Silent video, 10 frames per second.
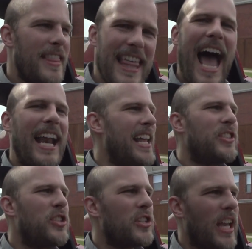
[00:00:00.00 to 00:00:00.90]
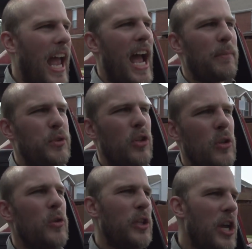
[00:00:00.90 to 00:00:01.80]
That is just
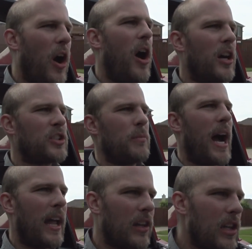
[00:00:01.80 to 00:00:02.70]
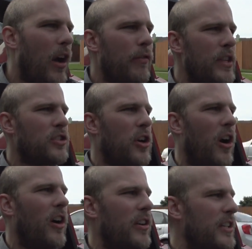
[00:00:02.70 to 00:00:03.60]
absolutely awesome. I love this
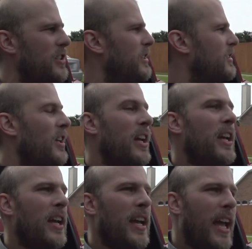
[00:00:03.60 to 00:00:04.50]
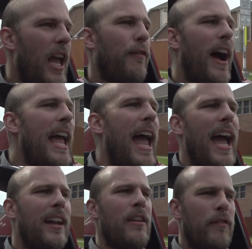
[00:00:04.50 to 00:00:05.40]
car. This is, if I
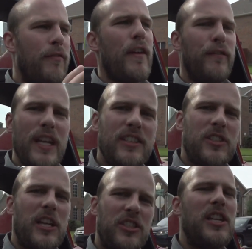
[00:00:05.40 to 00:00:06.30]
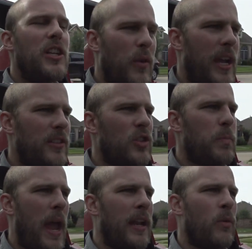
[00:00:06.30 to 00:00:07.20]
had fifteen, sixteen grand to
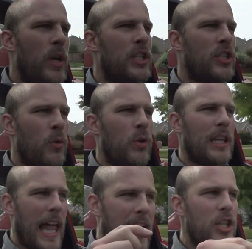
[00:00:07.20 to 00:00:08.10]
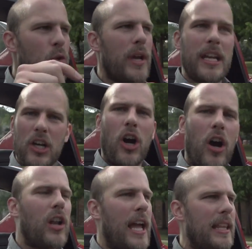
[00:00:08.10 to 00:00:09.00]
spend, which would land you in a
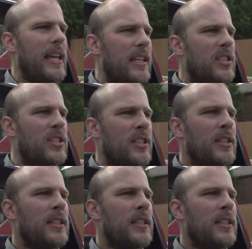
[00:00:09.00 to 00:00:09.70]
car like this,